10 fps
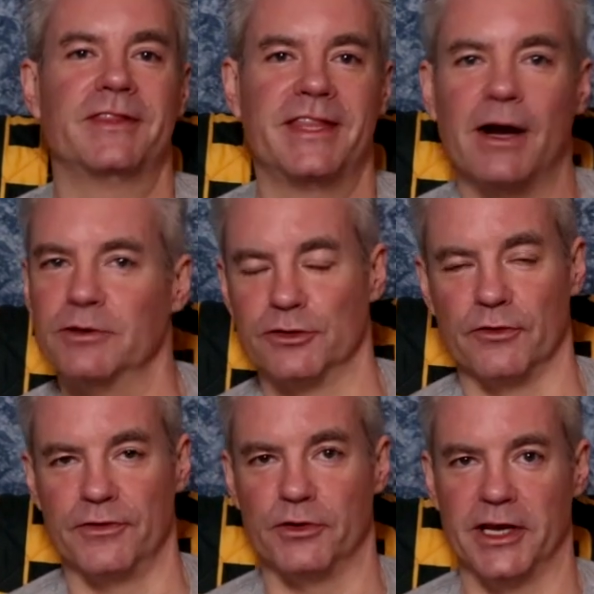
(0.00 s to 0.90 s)
that was the
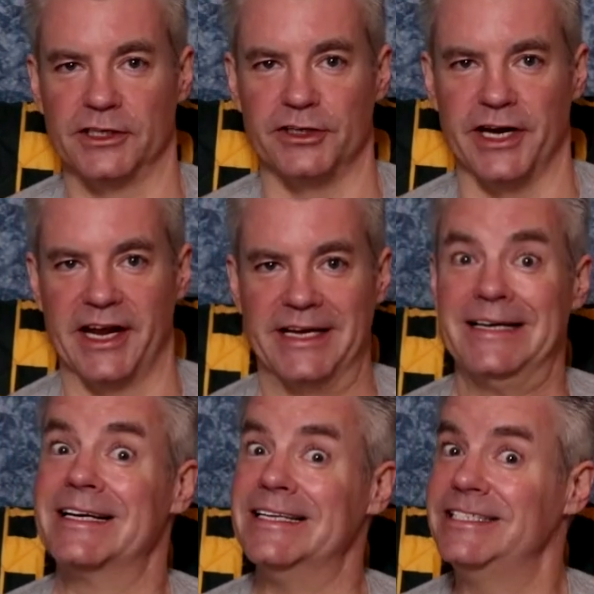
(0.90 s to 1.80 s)
review yesterday.
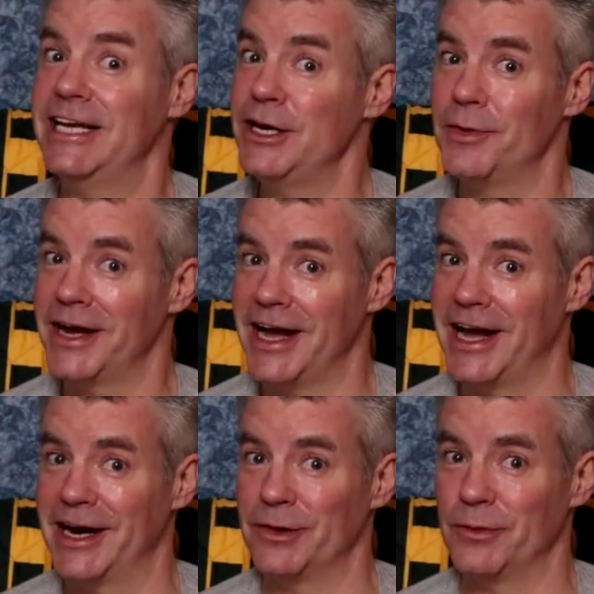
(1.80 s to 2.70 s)
Continuing
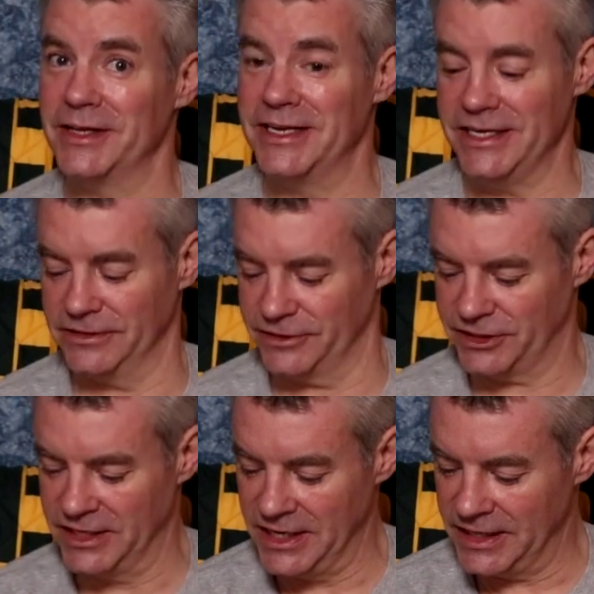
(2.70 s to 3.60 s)
on with deals.